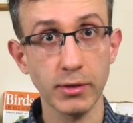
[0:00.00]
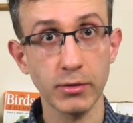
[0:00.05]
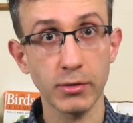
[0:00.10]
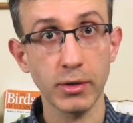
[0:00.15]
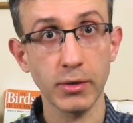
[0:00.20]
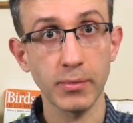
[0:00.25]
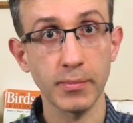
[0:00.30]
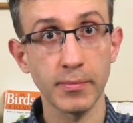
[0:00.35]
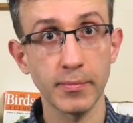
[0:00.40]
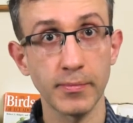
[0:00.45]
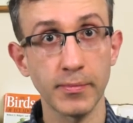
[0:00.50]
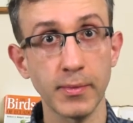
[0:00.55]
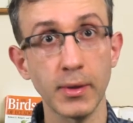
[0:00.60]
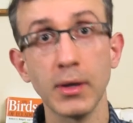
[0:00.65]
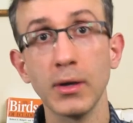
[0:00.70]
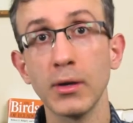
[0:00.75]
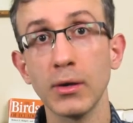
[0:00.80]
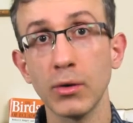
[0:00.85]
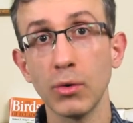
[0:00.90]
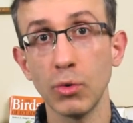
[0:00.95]
near you,
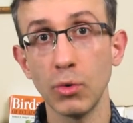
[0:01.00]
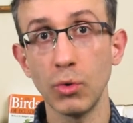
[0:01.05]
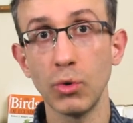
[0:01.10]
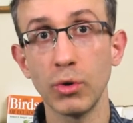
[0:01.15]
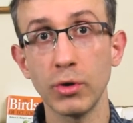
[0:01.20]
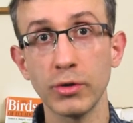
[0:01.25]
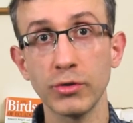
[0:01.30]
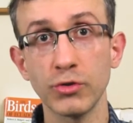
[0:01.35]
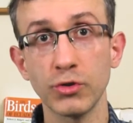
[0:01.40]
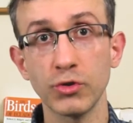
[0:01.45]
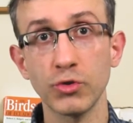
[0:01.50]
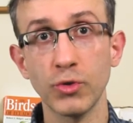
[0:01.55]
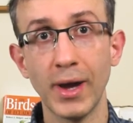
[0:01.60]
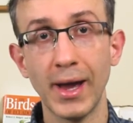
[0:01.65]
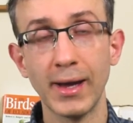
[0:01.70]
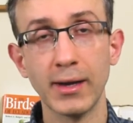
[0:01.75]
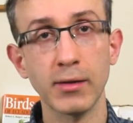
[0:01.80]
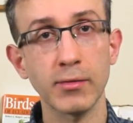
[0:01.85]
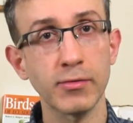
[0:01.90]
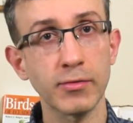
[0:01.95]
or to
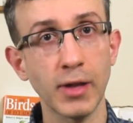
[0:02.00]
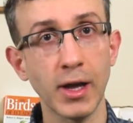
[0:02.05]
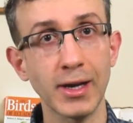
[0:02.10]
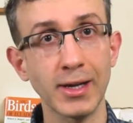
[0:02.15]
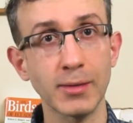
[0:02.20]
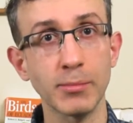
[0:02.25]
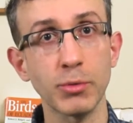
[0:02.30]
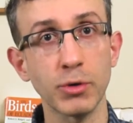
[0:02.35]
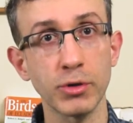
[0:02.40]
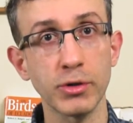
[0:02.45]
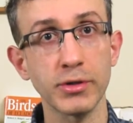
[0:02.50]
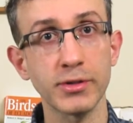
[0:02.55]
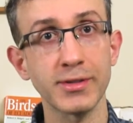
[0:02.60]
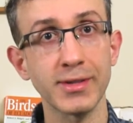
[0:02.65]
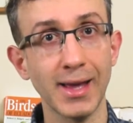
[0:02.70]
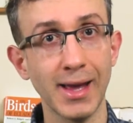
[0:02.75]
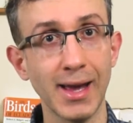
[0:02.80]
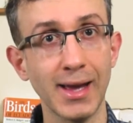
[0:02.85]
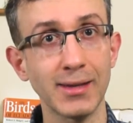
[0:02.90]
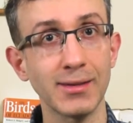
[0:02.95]
track flying
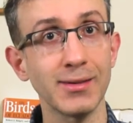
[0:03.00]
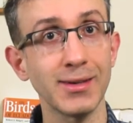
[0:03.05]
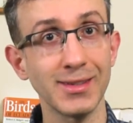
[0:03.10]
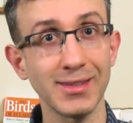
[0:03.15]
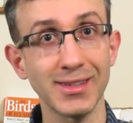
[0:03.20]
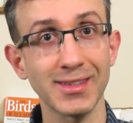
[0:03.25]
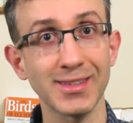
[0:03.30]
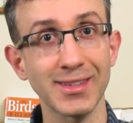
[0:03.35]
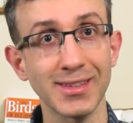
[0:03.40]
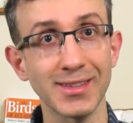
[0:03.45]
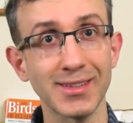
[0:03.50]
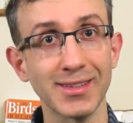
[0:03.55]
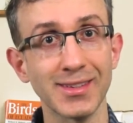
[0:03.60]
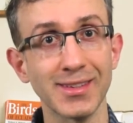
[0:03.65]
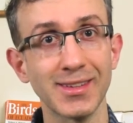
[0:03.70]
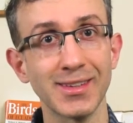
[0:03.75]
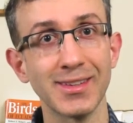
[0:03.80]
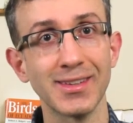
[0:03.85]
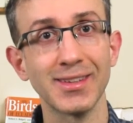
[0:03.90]
birds at a distance.